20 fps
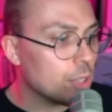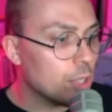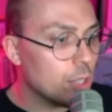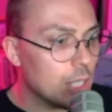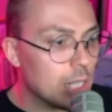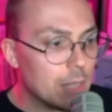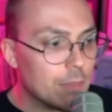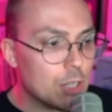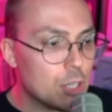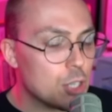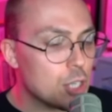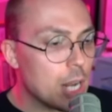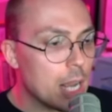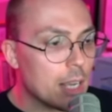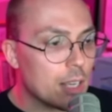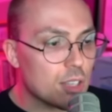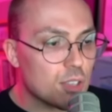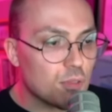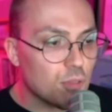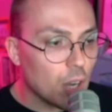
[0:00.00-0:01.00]
couldn't even
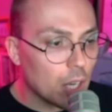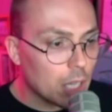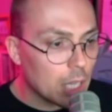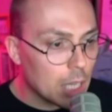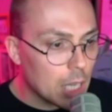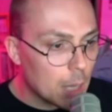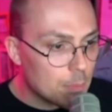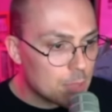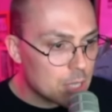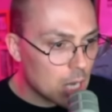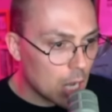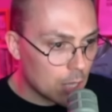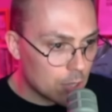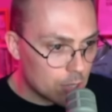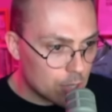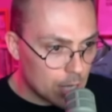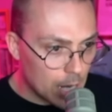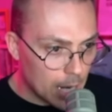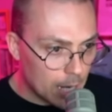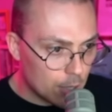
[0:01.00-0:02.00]
shake his fucking hips on
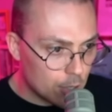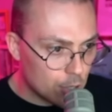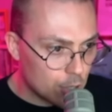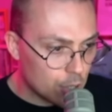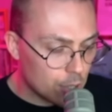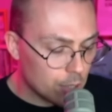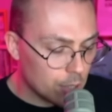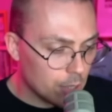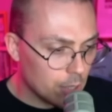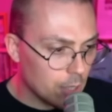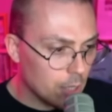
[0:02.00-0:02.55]
stage.